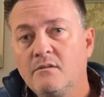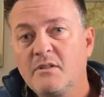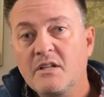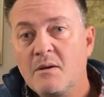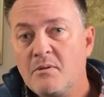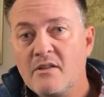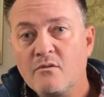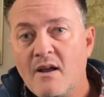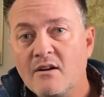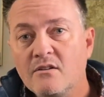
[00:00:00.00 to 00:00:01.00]
with a couple other
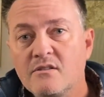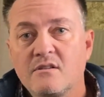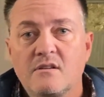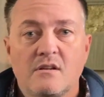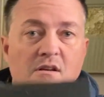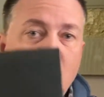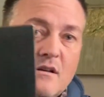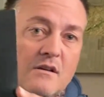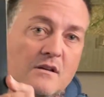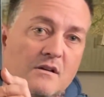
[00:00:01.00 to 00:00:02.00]
records,
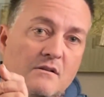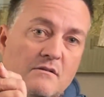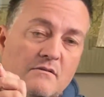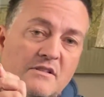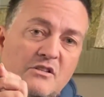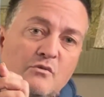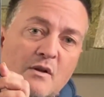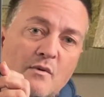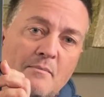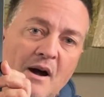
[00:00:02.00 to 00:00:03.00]
was this
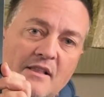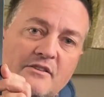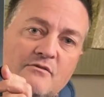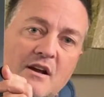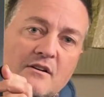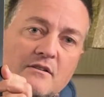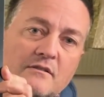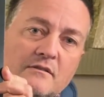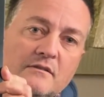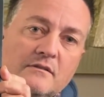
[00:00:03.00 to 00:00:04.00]
21 Pilots record.
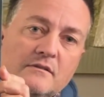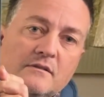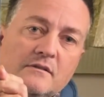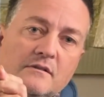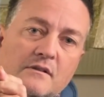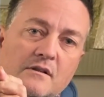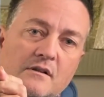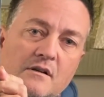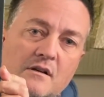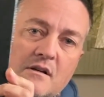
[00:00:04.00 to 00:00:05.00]

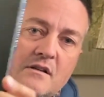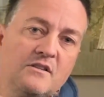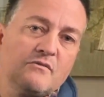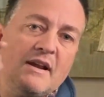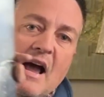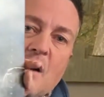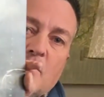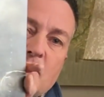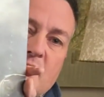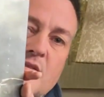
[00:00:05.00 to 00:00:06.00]
There's three
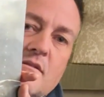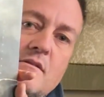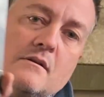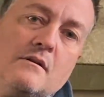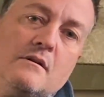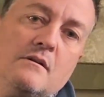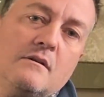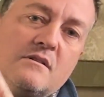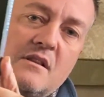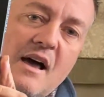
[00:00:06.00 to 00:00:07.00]
albums.
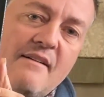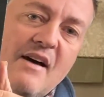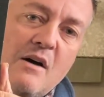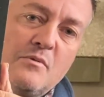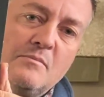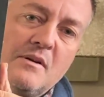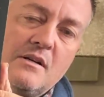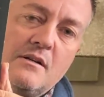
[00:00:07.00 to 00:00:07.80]
It's a live album.